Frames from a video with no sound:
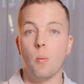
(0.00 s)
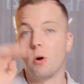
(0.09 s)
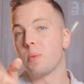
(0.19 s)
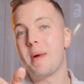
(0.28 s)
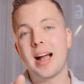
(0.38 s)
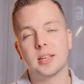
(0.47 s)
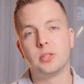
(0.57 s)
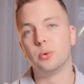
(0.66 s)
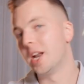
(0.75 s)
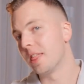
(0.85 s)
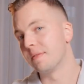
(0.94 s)
Welcome back to
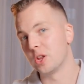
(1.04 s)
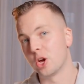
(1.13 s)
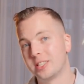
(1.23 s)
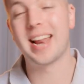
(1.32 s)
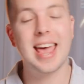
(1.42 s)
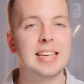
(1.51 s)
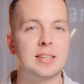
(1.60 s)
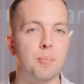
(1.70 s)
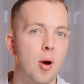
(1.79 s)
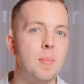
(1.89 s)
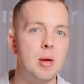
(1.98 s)
another video. Today is a
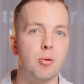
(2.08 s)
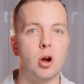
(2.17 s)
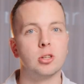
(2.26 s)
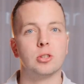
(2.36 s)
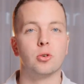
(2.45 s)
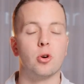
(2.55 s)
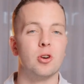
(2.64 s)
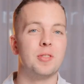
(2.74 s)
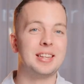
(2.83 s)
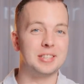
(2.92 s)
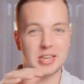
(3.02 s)
Premiere Pro tutorial
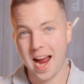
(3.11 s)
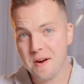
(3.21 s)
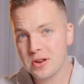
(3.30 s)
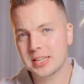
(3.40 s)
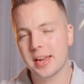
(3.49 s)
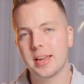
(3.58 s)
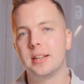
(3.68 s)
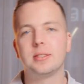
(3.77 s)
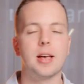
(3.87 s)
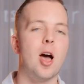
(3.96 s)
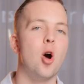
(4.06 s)
that is guaranteed
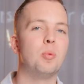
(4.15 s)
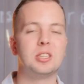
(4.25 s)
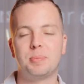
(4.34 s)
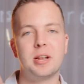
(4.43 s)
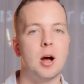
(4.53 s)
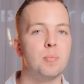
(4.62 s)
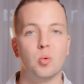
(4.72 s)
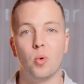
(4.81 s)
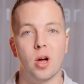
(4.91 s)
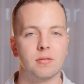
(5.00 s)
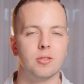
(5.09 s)
to help speed up your
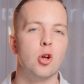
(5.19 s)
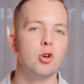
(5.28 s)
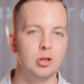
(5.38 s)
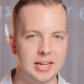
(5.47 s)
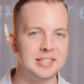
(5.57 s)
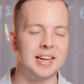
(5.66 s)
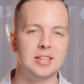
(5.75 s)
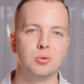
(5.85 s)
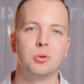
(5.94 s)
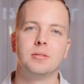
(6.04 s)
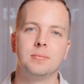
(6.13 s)
workflow. Let's get
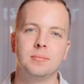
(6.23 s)
into it.